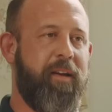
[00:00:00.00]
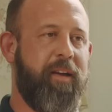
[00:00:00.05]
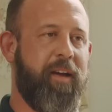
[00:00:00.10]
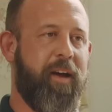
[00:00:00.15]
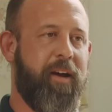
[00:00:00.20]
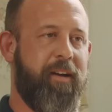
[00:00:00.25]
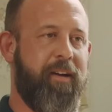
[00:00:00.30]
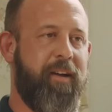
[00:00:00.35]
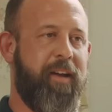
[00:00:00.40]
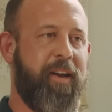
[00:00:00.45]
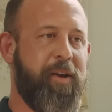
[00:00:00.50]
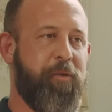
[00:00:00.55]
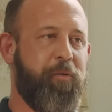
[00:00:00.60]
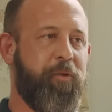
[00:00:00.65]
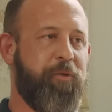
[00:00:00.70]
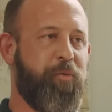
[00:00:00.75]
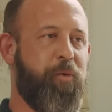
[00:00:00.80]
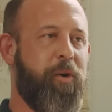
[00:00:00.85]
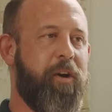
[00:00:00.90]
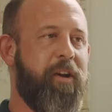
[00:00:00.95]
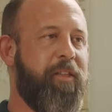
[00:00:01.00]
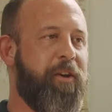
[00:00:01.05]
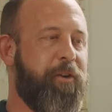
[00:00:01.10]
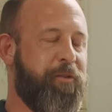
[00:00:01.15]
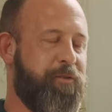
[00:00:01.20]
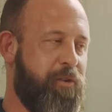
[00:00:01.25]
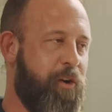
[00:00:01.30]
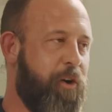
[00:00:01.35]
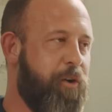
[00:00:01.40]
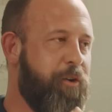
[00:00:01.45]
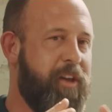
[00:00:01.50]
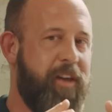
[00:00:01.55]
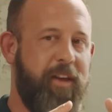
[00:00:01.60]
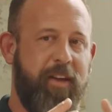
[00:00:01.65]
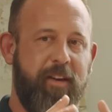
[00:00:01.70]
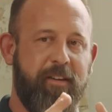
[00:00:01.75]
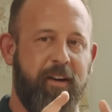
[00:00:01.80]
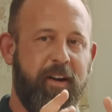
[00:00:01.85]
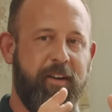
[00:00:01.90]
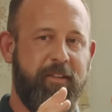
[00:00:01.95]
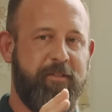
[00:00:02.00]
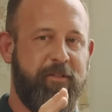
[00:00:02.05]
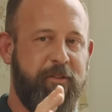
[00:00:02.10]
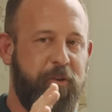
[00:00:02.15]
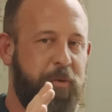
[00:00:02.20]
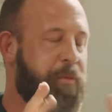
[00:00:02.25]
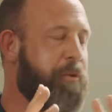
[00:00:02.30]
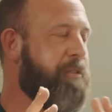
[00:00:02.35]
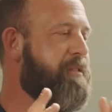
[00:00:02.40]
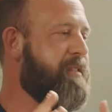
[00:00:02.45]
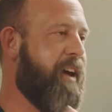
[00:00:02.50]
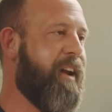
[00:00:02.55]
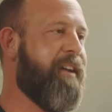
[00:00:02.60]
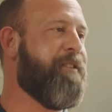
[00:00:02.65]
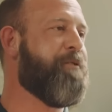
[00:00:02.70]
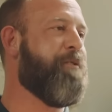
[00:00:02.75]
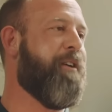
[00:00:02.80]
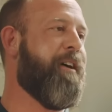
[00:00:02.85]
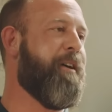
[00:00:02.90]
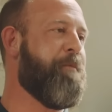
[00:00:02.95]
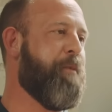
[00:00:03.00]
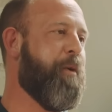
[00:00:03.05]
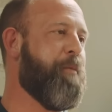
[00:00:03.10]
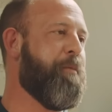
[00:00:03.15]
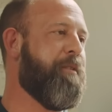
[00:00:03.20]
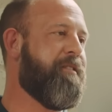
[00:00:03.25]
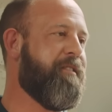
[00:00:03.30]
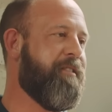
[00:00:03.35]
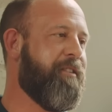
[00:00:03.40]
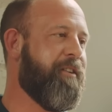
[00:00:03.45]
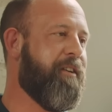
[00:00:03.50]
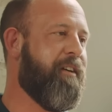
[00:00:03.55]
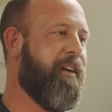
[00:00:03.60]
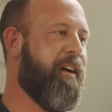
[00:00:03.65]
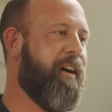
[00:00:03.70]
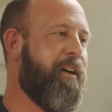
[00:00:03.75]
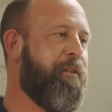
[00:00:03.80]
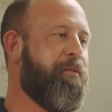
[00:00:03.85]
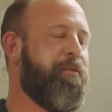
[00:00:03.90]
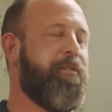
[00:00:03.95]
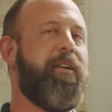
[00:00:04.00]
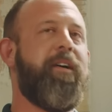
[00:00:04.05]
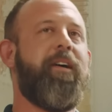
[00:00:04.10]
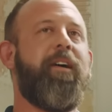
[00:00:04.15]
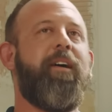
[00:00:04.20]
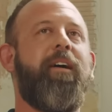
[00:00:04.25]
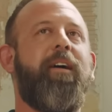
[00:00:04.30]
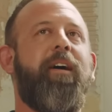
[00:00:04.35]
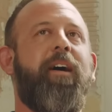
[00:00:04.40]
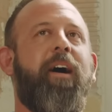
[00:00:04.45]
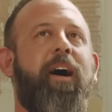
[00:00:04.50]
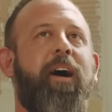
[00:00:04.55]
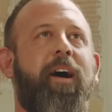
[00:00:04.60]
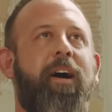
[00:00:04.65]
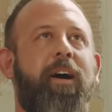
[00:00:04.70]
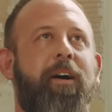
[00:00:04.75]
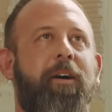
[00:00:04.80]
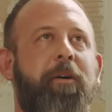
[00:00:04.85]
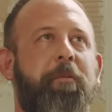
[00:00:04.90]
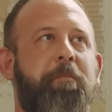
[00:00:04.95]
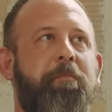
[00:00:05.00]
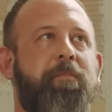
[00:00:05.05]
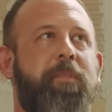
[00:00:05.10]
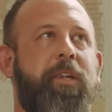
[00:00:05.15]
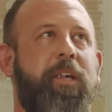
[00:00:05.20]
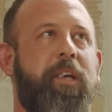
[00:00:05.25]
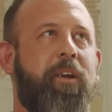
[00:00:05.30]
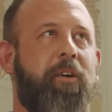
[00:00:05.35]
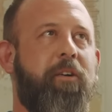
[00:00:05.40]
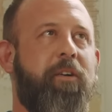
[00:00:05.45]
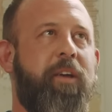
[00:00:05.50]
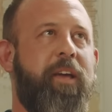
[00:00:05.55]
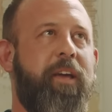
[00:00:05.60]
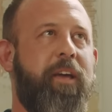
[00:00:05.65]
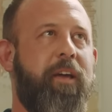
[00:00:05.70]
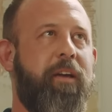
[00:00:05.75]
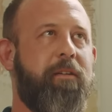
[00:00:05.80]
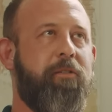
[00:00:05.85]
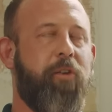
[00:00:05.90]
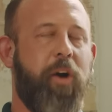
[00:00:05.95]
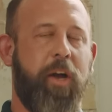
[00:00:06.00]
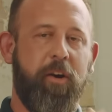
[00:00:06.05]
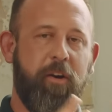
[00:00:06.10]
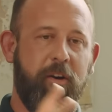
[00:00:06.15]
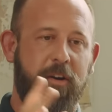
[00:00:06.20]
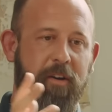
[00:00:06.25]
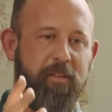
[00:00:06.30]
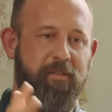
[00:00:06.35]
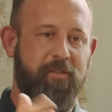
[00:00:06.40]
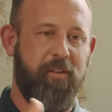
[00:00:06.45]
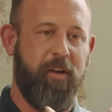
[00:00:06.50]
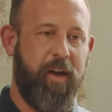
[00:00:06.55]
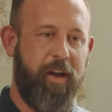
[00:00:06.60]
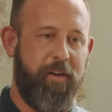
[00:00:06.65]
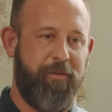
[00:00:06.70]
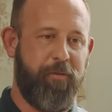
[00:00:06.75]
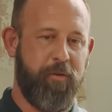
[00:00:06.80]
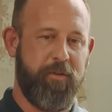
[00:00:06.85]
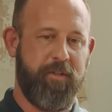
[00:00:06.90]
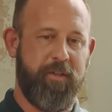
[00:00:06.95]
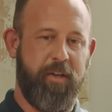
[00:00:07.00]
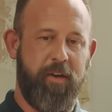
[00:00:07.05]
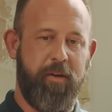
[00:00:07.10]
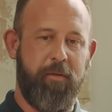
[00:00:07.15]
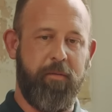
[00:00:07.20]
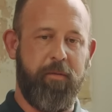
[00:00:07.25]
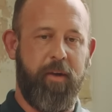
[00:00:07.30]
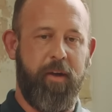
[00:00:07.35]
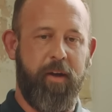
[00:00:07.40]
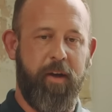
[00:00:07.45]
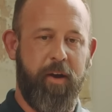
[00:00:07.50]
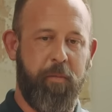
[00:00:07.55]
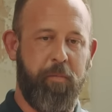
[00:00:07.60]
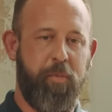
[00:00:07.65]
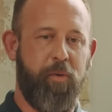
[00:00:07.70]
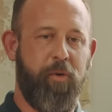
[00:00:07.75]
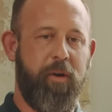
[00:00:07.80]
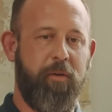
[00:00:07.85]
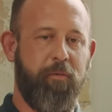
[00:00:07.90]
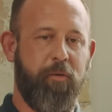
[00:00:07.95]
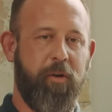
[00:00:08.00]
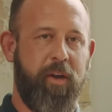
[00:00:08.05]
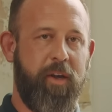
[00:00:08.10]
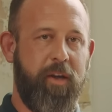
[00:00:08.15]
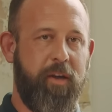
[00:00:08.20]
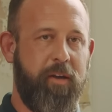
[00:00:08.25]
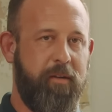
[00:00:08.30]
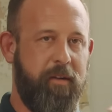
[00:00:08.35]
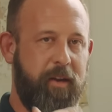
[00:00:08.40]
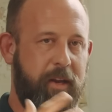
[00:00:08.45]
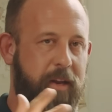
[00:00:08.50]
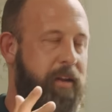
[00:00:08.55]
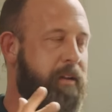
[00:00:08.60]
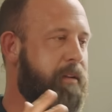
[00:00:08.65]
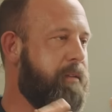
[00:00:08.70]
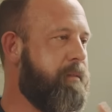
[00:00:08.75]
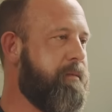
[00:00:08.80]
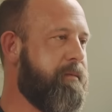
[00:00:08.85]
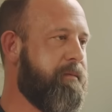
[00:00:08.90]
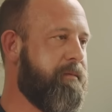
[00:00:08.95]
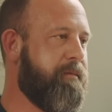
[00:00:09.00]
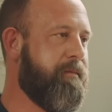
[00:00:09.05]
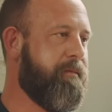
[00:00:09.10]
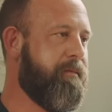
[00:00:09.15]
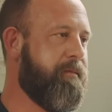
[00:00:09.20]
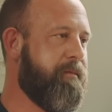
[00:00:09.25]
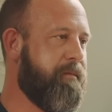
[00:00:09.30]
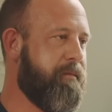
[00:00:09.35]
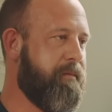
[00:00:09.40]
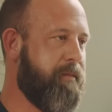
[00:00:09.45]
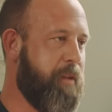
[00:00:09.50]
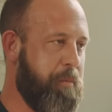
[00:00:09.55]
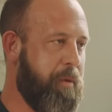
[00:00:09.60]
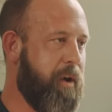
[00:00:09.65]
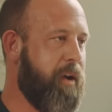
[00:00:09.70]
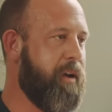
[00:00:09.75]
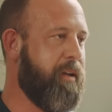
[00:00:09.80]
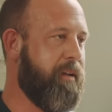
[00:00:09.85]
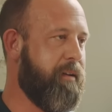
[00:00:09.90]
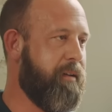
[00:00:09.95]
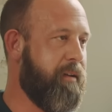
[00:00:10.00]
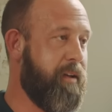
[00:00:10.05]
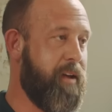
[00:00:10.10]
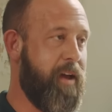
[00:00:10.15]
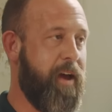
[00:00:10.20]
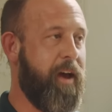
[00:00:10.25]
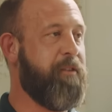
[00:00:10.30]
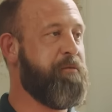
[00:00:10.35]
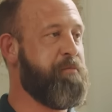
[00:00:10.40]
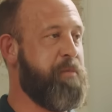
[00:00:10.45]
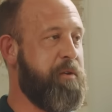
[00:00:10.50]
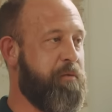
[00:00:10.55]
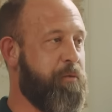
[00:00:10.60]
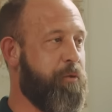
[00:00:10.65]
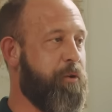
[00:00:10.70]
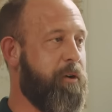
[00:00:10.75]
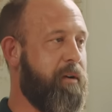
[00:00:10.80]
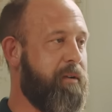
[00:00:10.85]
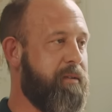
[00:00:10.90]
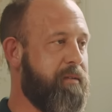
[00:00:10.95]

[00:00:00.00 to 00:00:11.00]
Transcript: Yeah, and it was one of those low-key, like super satisfying moments in your life. He later in his life was at a point where he needed the money, and he asked me for it.